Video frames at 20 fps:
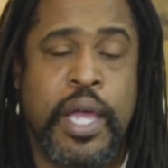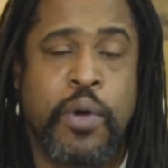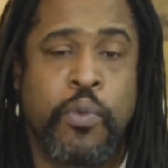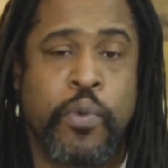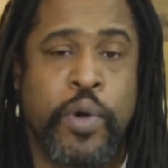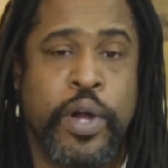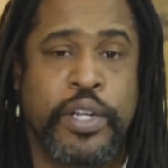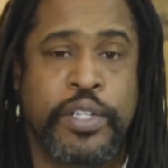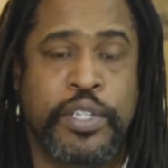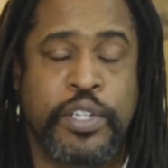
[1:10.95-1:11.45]

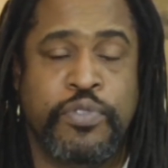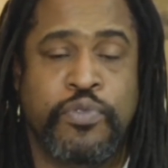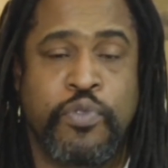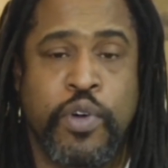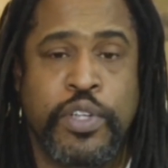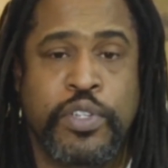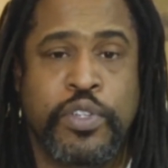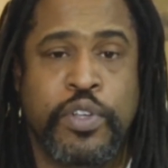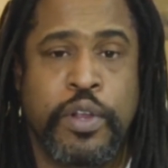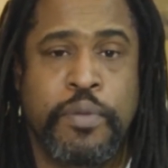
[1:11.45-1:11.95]
Where is his
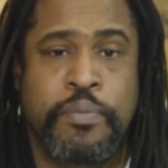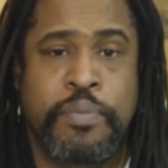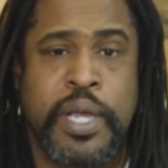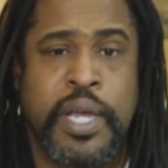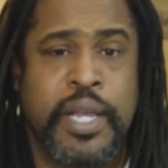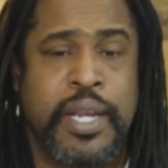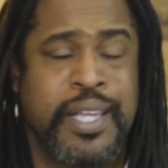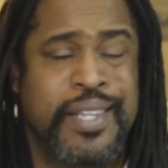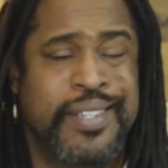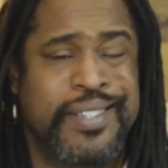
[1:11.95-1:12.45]
voice going to
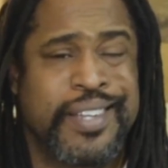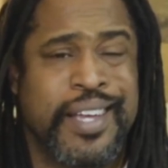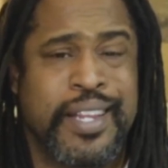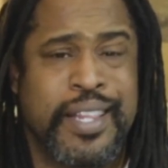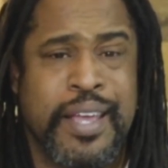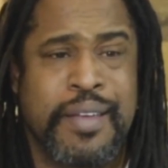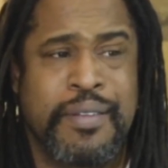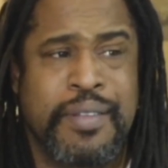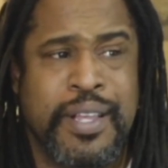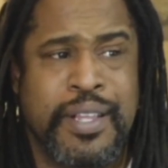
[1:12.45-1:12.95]
be? And he
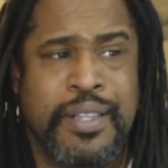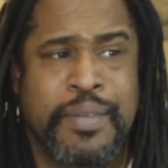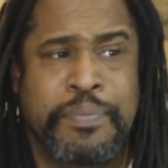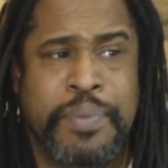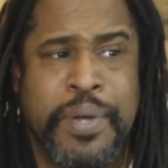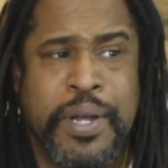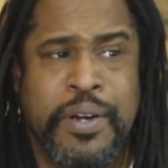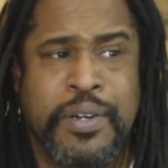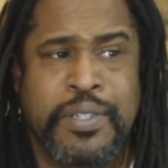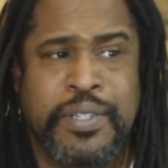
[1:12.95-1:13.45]
said that it
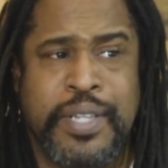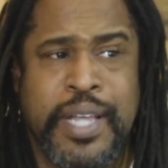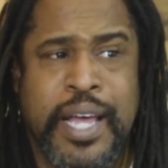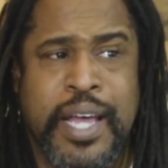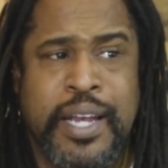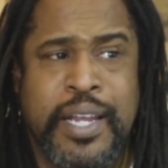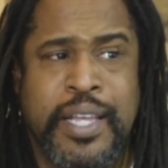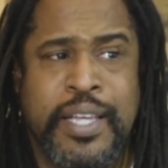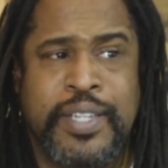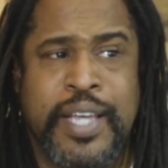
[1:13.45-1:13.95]
appears
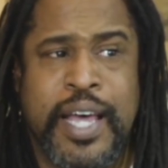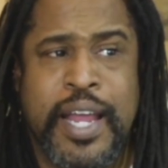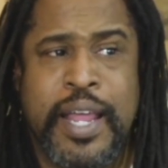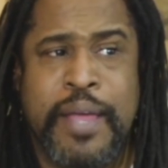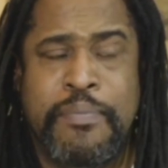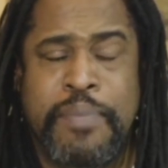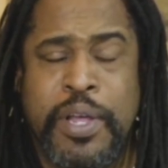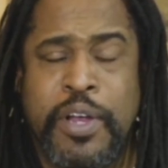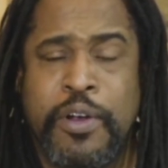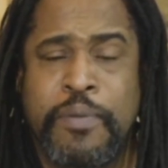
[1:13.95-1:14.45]
that he's got
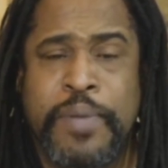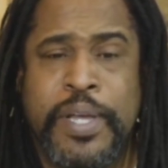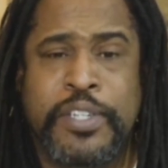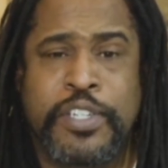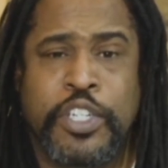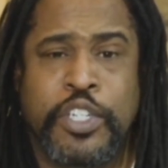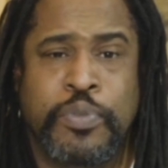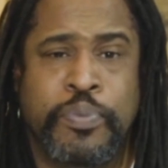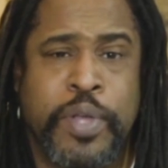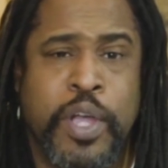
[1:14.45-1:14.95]
a bigger
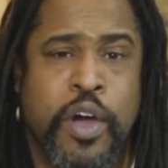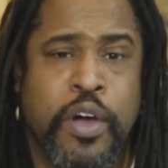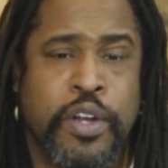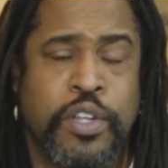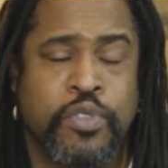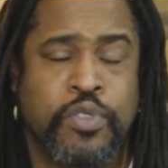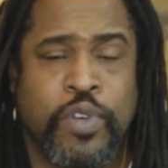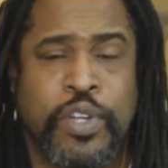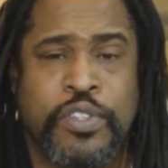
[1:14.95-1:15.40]
message beyond his